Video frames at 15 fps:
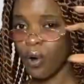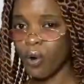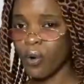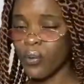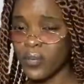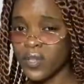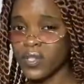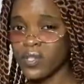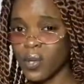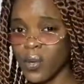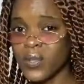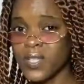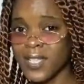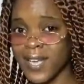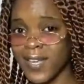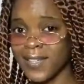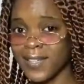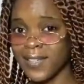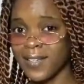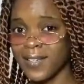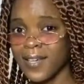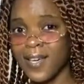
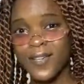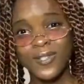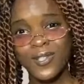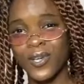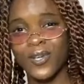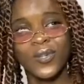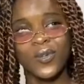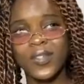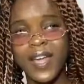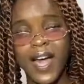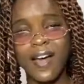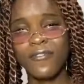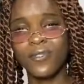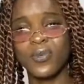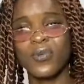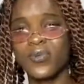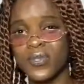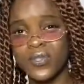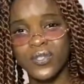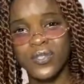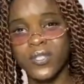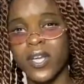horizontally so you don't have
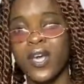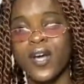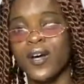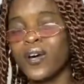those